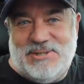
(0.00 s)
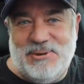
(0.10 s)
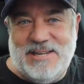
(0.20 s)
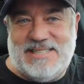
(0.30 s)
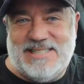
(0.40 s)

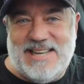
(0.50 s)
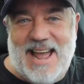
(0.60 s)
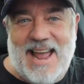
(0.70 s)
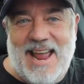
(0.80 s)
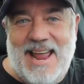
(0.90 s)
doing
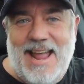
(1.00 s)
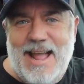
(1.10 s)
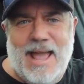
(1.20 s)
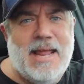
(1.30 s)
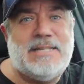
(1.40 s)
today?
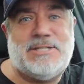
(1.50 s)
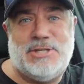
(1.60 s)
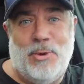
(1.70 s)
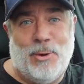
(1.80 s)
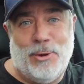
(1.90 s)
It is
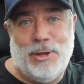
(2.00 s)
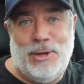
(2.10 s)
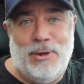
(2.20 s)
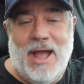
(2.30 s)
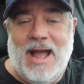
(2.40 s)
so early,
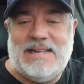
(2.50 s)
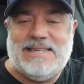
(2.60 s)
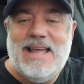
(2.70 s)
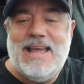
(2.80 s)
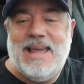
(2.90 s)
you guys.